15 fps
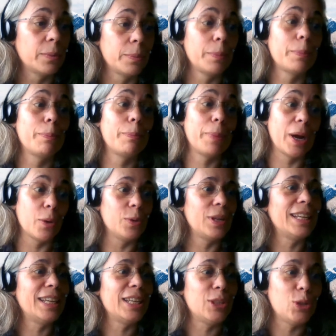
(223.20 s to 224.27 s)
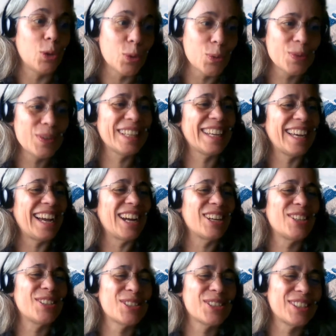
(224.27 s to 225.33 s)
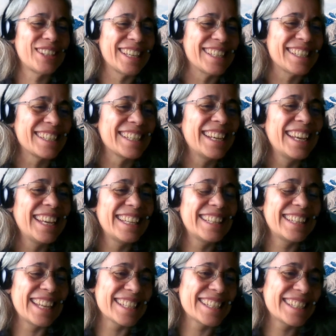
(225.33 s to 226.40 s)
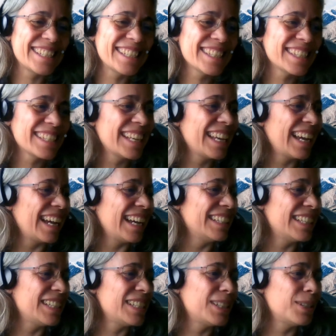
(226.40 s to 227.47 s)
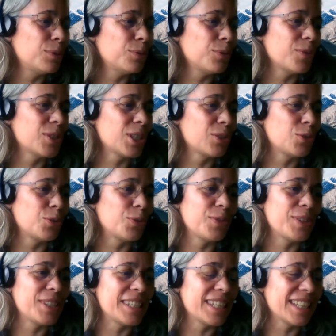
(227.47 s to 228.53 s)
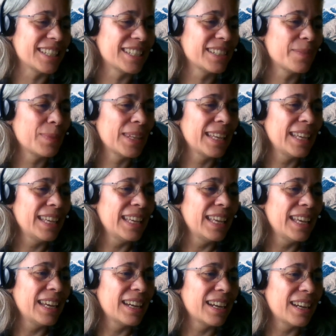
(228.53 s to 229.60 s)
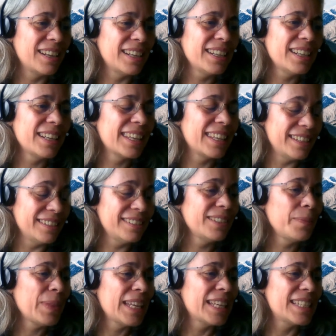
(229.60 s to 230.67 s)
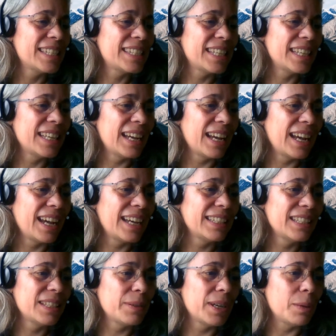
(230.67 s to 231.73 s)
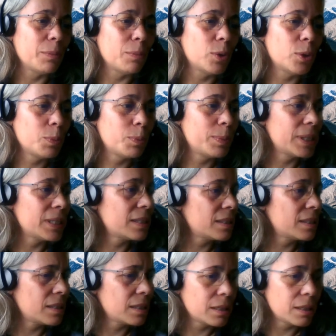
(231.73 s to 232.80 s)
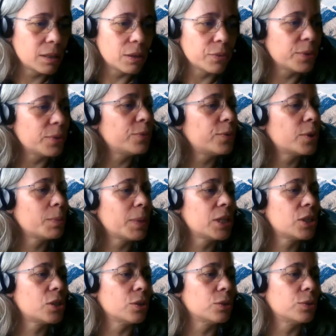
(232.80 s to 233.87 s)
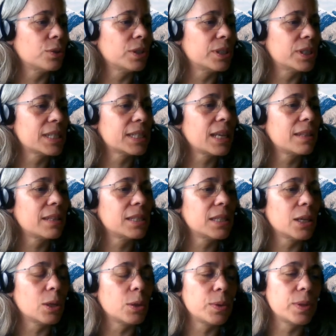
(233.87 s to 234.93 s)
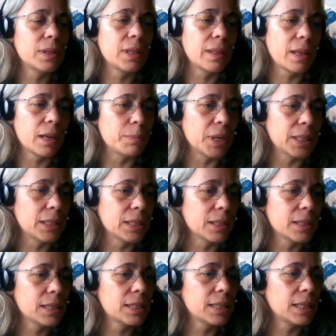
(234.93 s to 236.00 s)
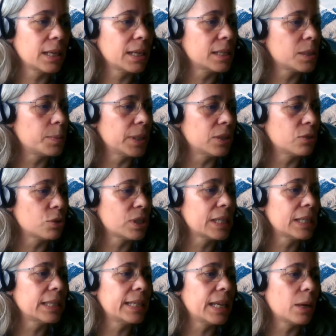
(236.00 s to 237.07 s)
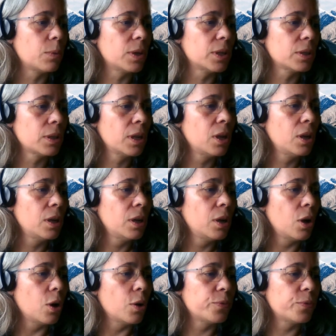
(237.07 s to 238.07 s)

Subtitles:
Paulidou and Kostas Tassis at the Institute of Astrophysics. Here she adds a more piece of information to her studies, including the dark matter. She has been recently aware of